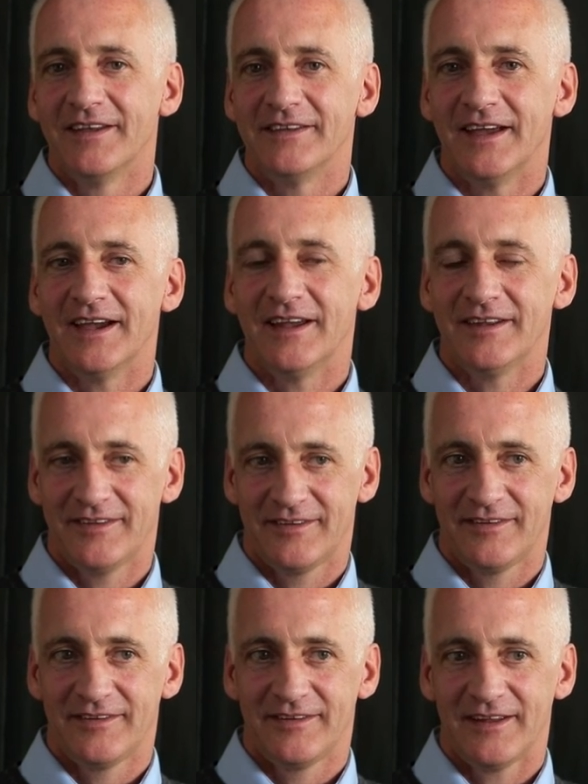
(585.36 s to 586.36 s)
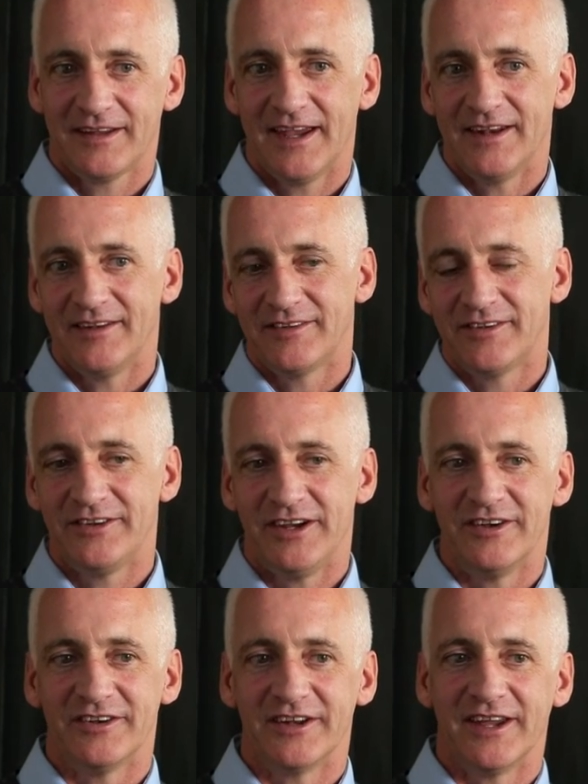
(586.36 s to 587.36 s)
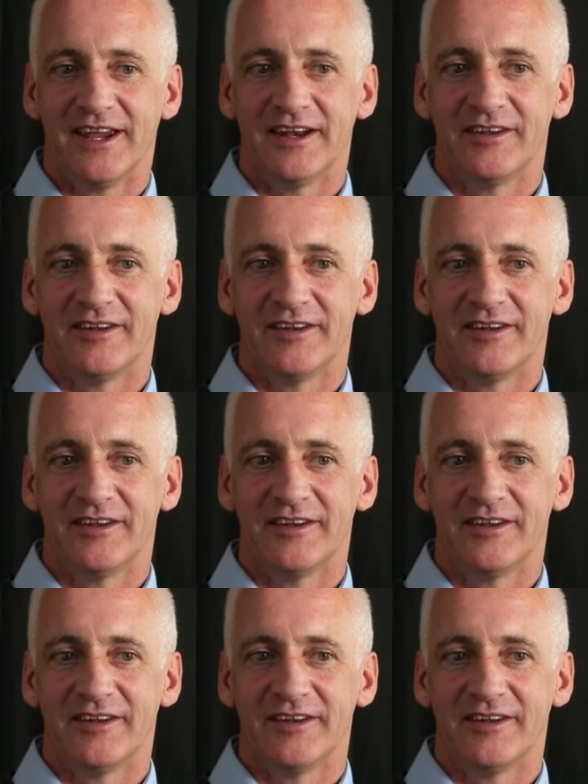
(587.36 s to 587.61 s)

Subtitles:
Yeah, again it's changed again.